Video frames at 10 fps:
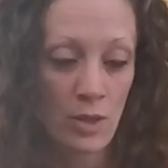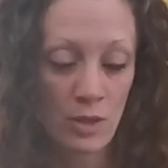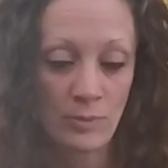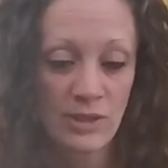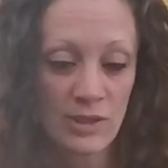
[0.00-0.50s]

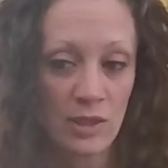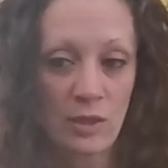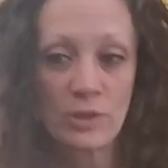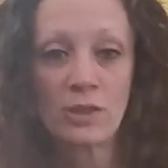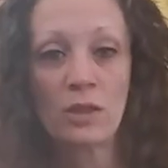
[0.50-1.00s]
Let me see.
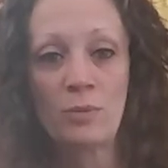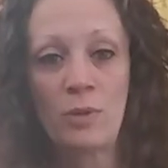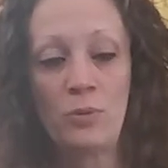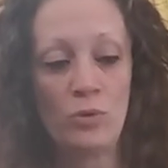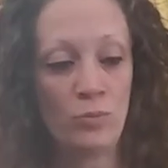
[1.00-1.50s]
I was thinking
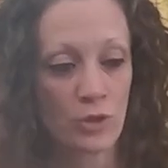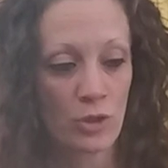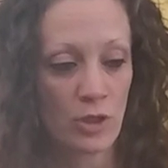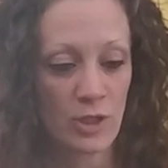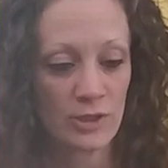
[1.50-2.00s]
about pulling more
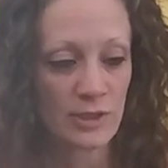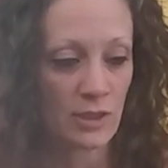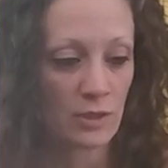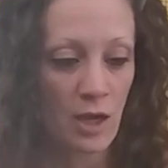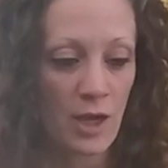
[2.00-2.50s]
cards,
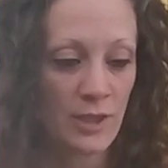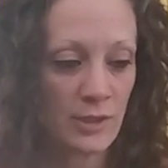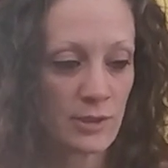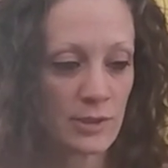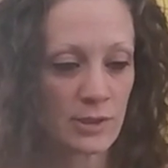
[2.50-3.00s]
like
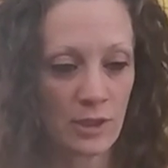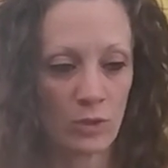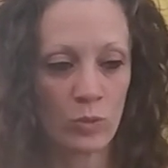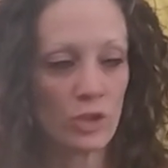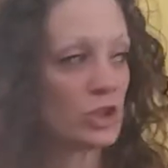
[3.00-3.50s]
guidance, like
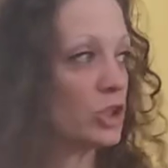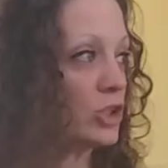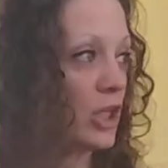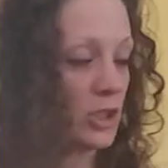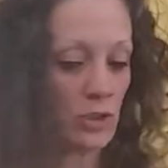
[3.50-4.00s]
what should
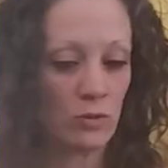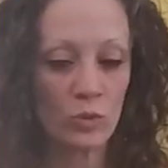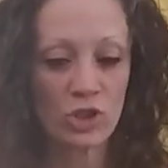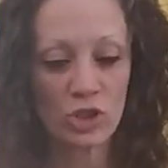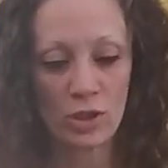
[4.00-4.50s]
they,
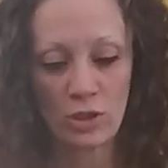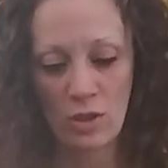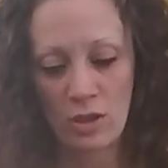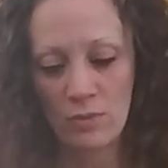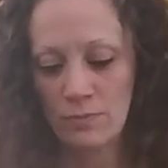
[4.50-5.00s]
what should
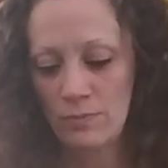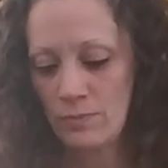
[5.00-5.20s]
um